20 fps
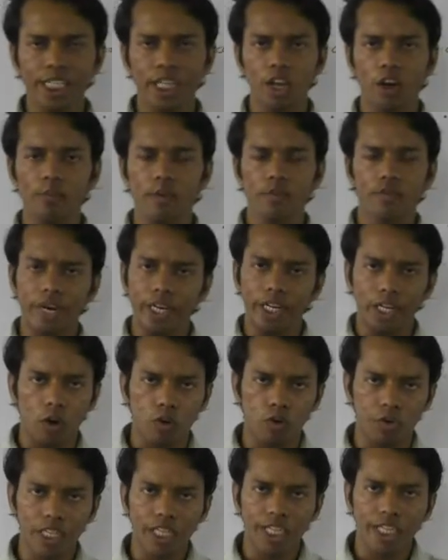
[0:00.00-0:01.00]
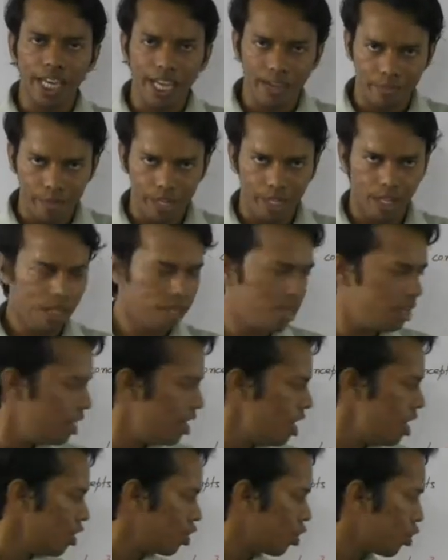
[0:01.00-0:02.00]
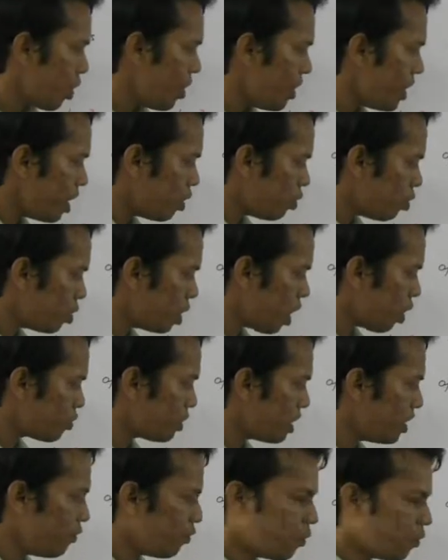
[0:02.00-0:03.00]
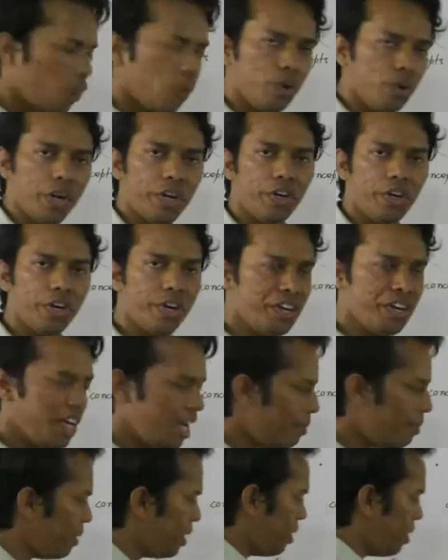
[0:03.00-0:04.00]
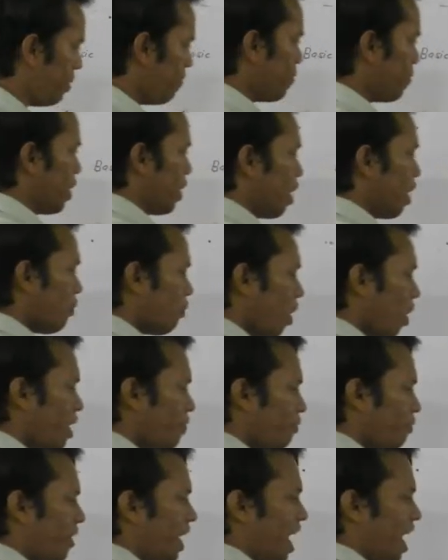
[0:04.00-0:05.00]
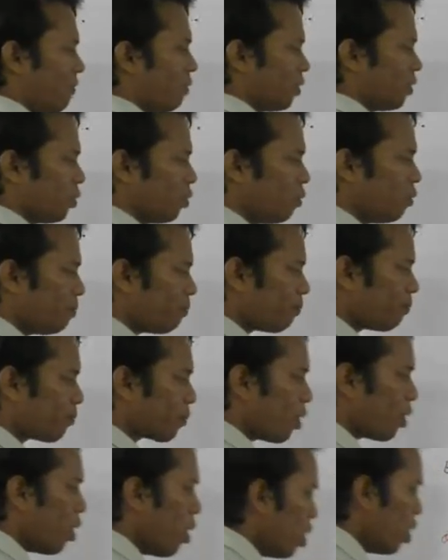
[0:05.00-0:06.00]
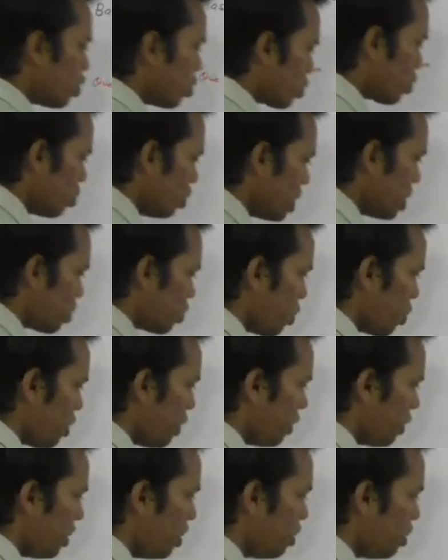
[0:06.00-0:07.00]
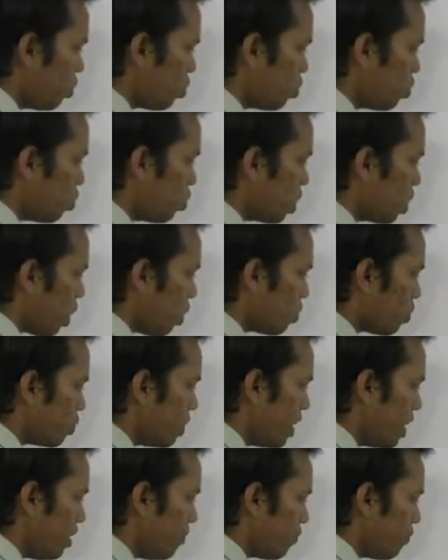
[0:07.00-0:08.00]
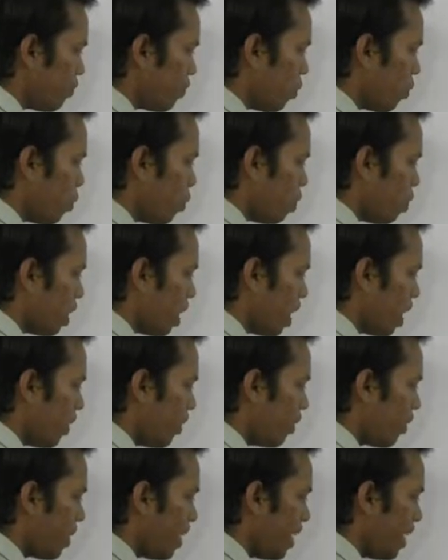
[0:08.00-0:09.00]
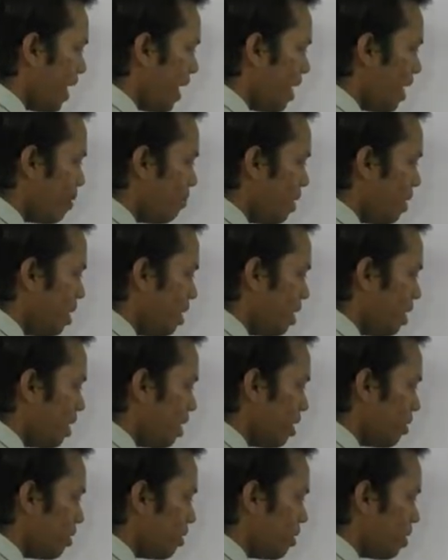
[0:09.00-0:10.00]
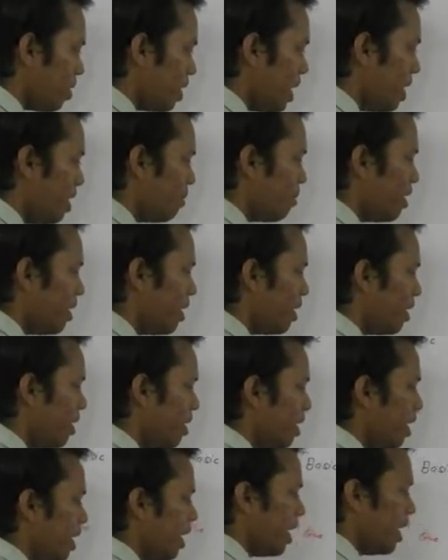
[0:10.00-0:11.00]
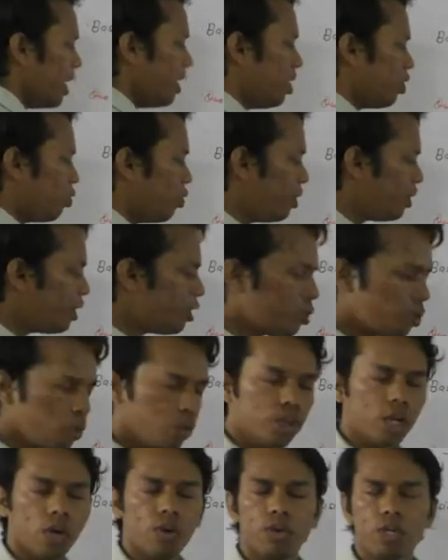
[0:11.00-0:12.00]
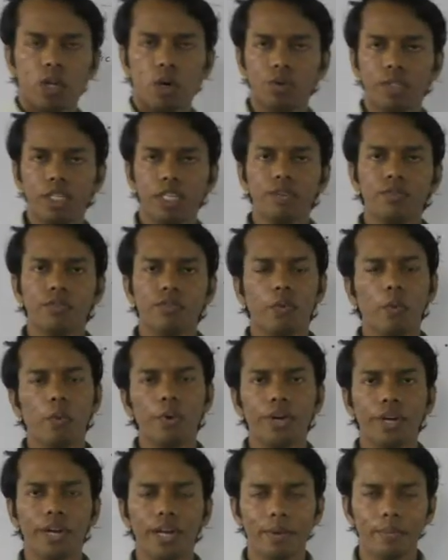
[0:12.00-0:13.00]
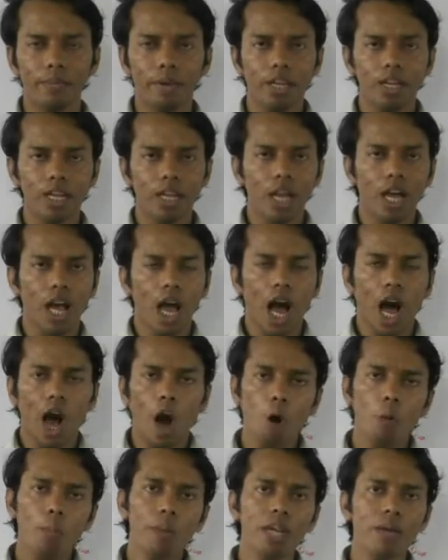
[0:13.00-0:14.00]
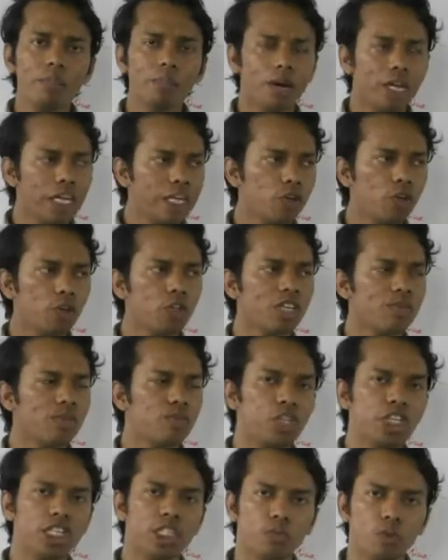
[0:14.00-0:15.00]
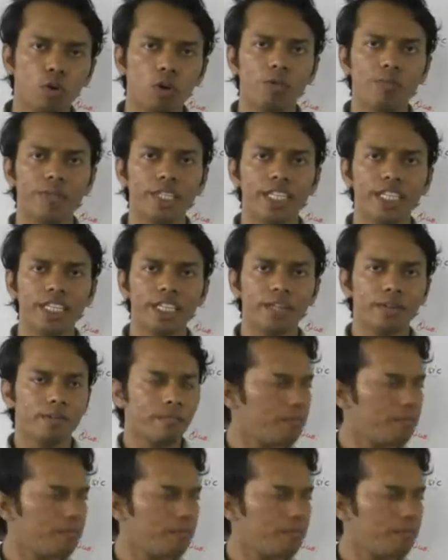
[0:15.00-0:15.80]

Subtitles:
there will be 1000 ml. So 22,400 ml. Now what we have to do? So this 22,400 ml, tell me in 22,400 ml, how many molecules of CH4 will be there?